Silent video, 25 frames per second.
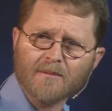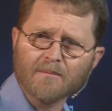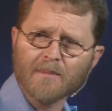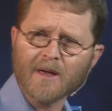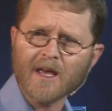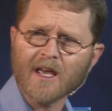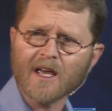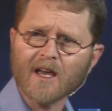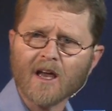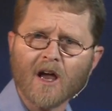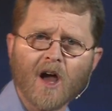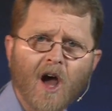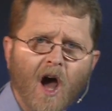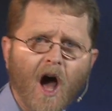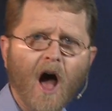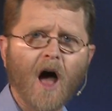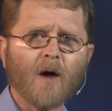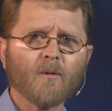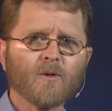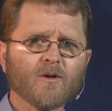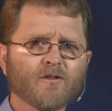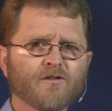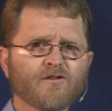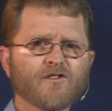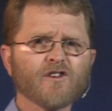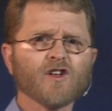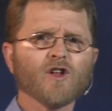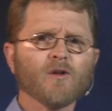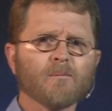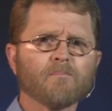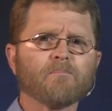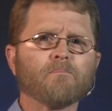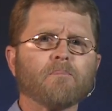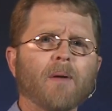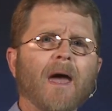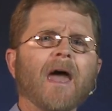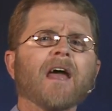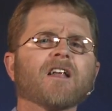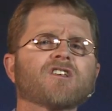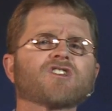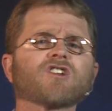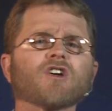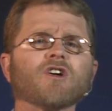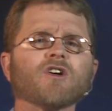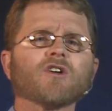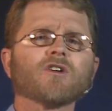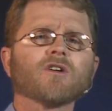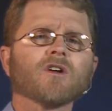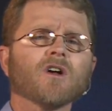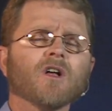me, I will feel
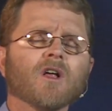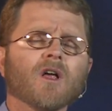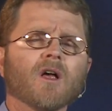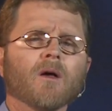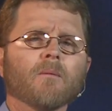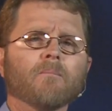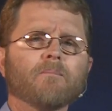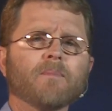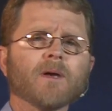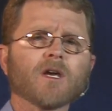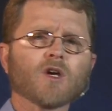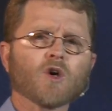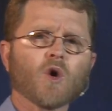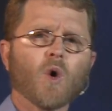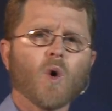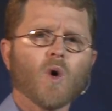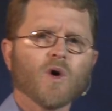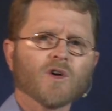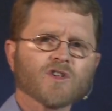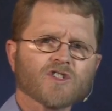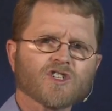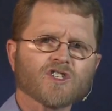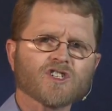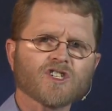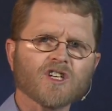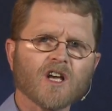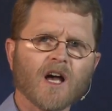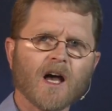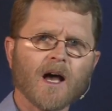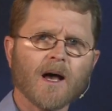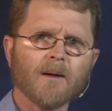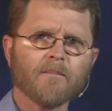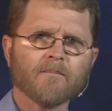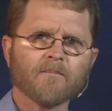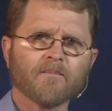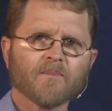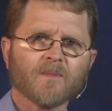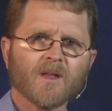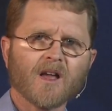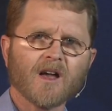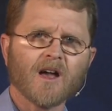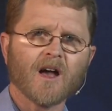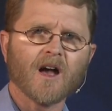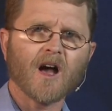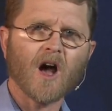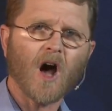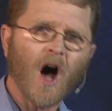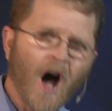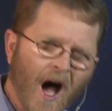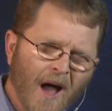better because I'm
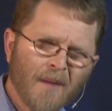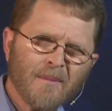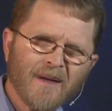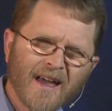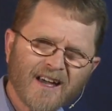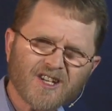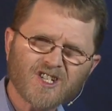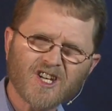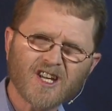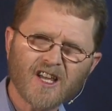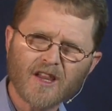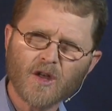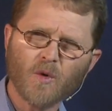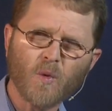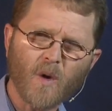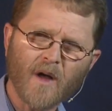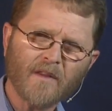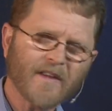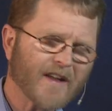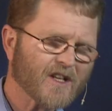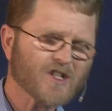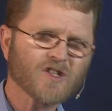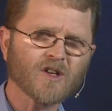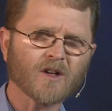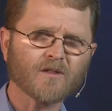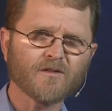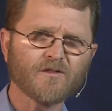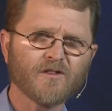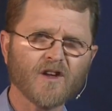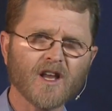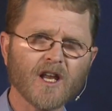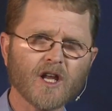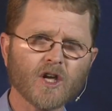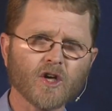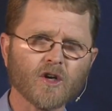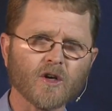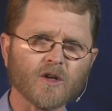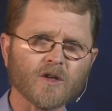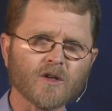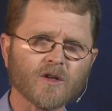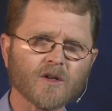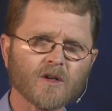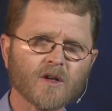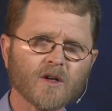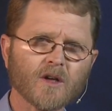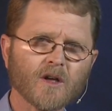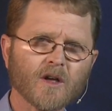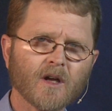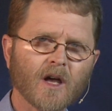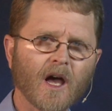actually the one that's not feeling good.
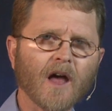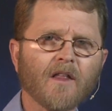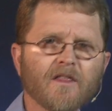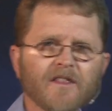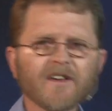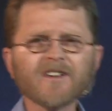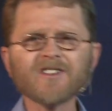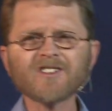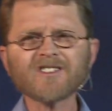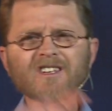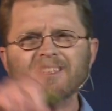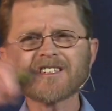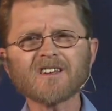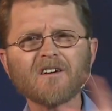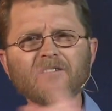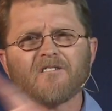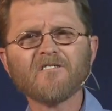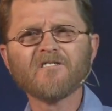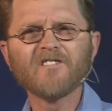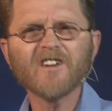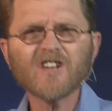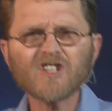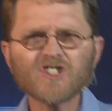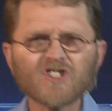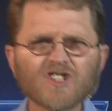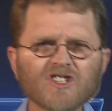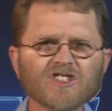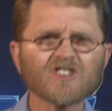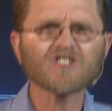And this is a vicious